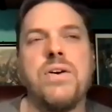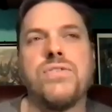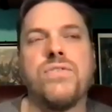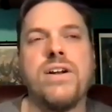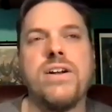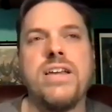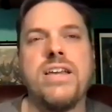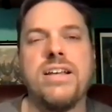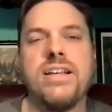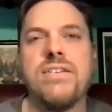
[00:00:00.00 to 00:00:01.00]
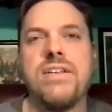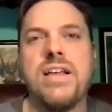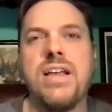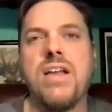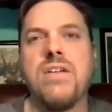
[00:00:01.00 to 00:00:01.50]

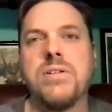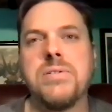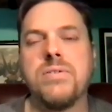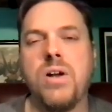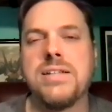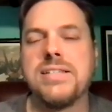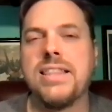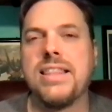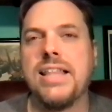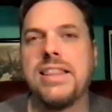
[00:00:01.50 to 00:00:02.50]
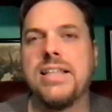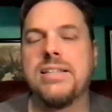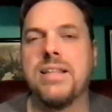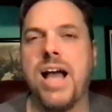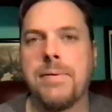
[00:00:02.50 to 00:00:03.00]
It rubs me wrong. It's like not the
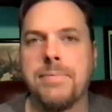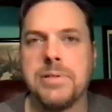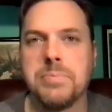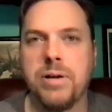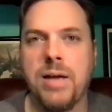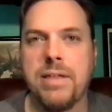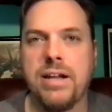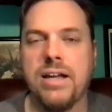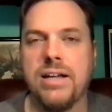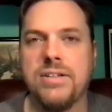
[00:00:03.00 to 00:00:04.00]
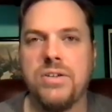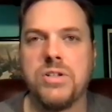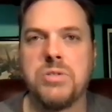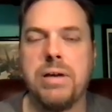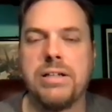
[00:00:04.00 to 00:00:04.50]
Optimus Prime that you
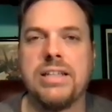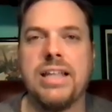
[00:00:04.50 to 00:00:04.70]
expected.